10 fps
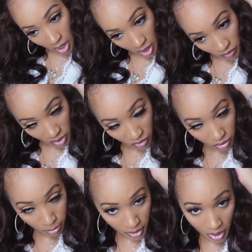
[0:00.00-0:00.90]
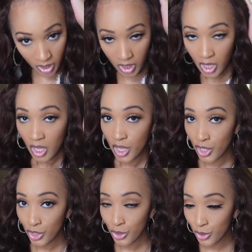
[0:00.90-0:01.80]
I've never been
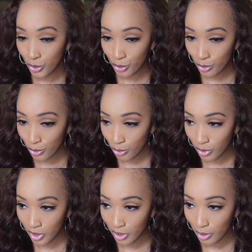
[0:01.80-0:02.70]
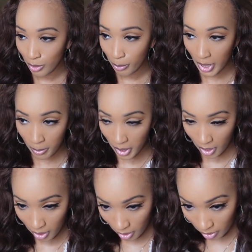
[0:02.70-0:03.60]
into the baby
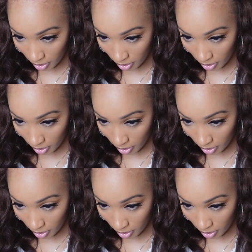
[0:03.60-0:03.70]
hair,